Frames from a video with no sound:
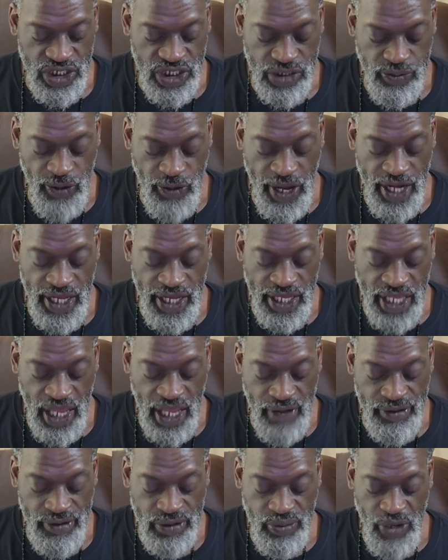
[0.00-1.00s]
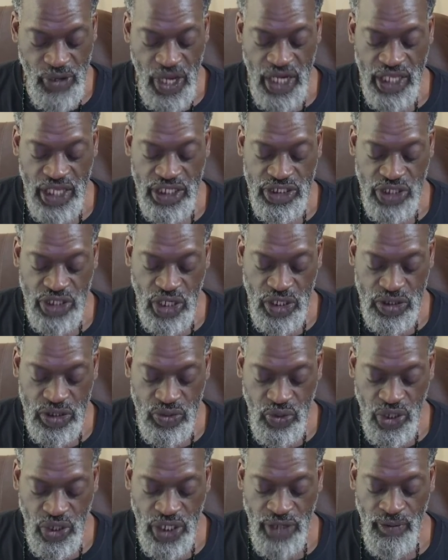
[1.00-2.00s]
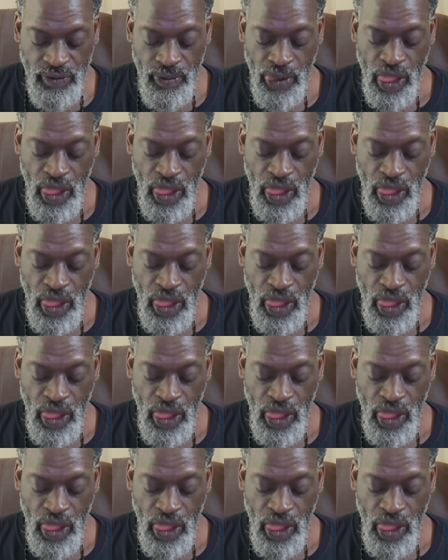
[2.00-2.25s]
Spratling, Kevin Spratling, Charles Wooden,